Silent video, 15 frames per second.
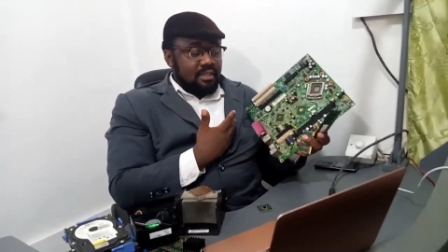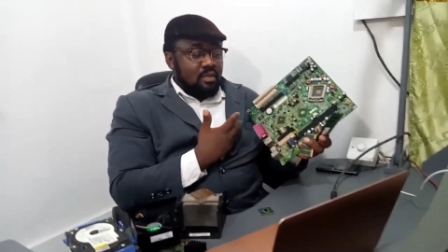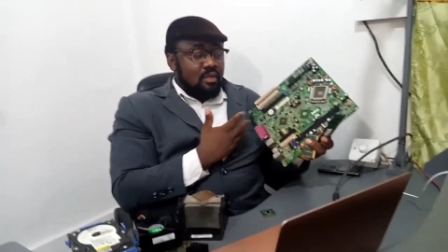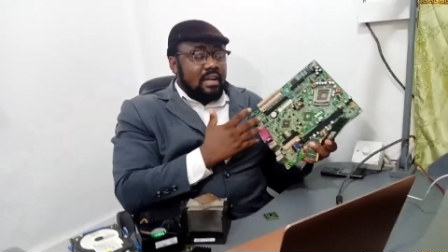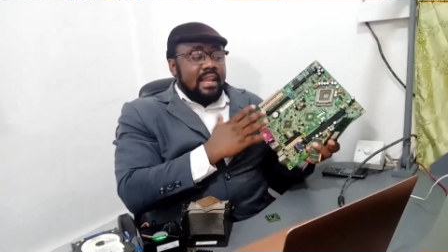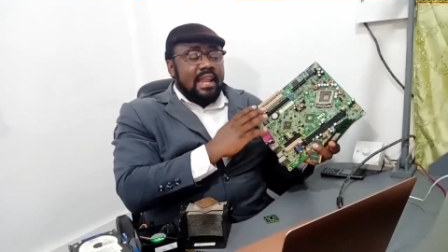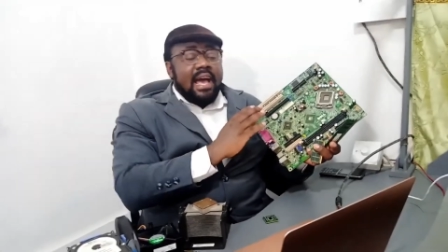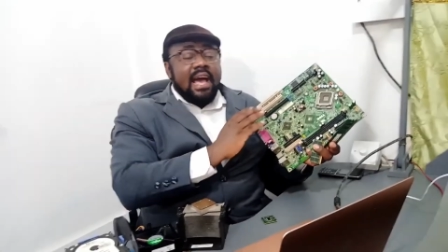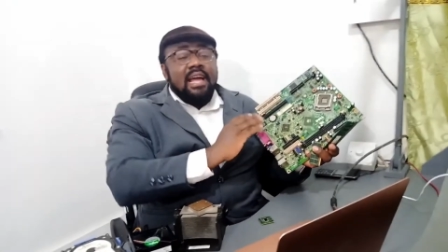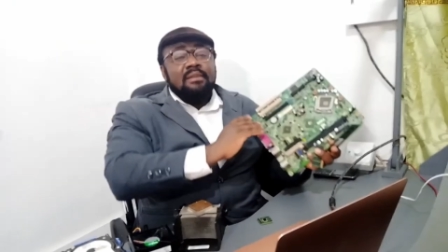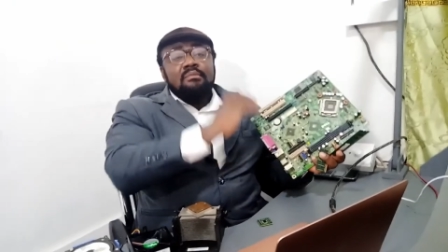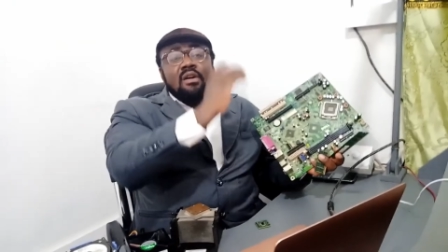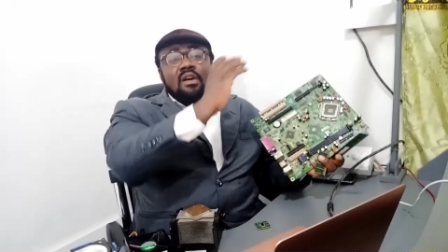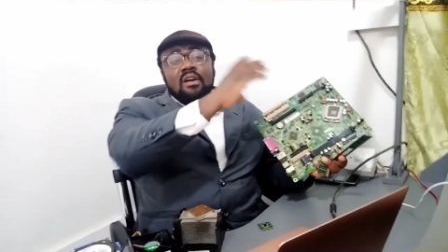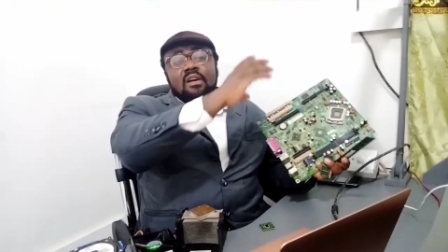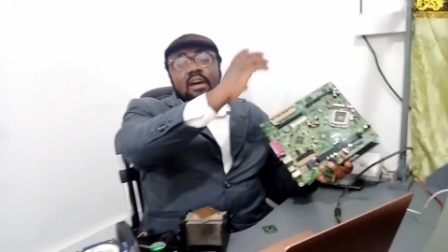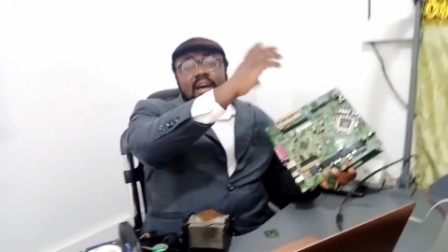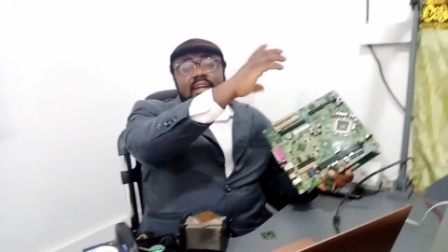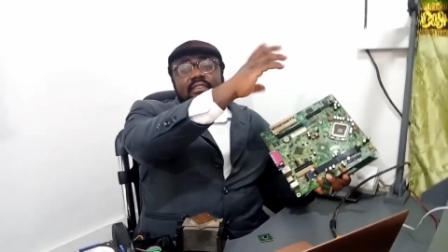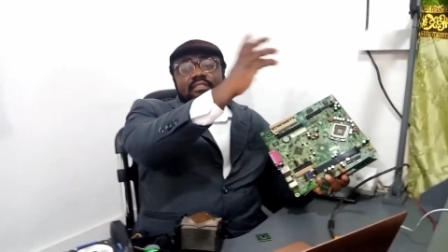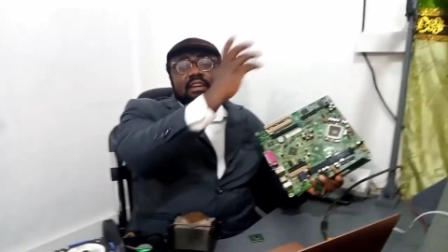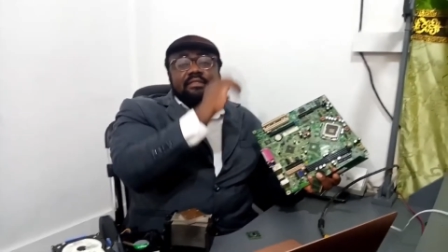You can add more
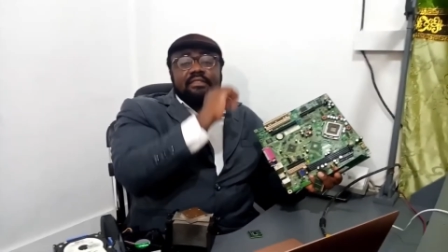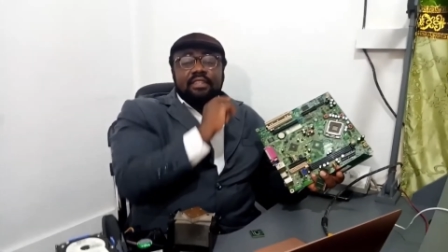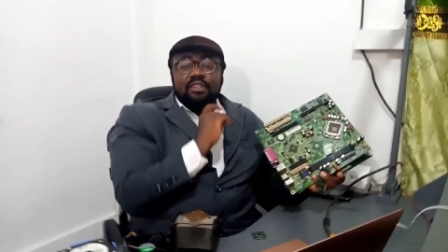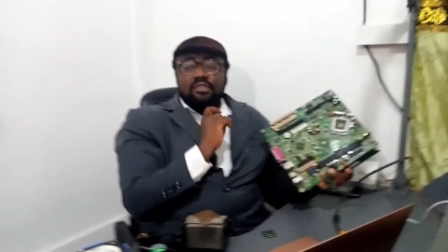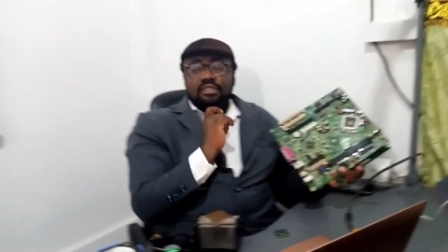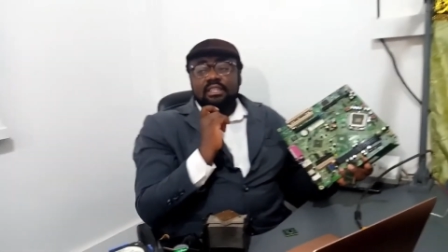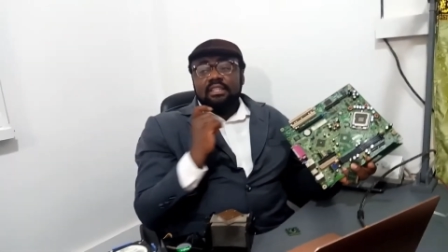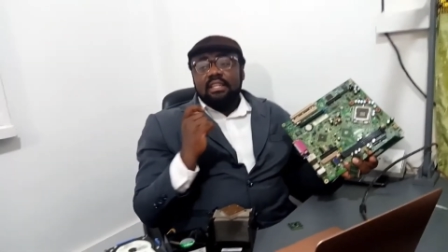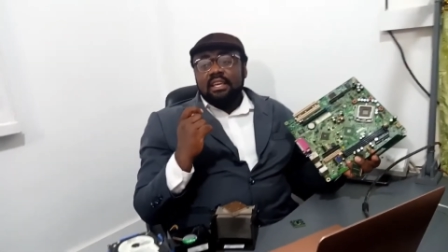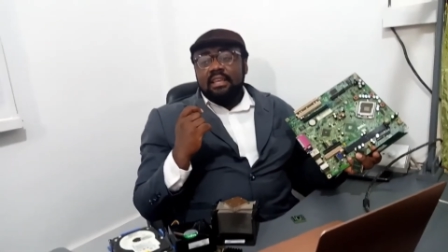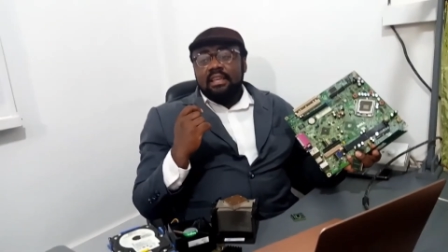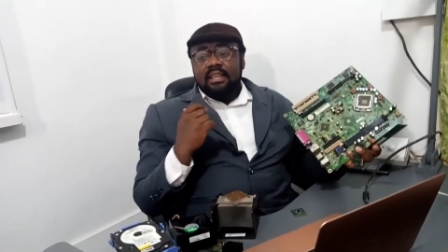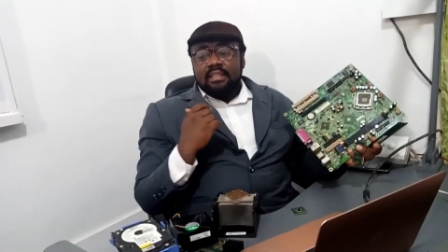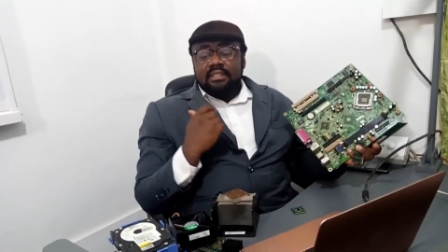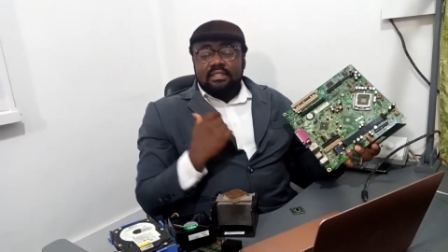hard drive. Did you see the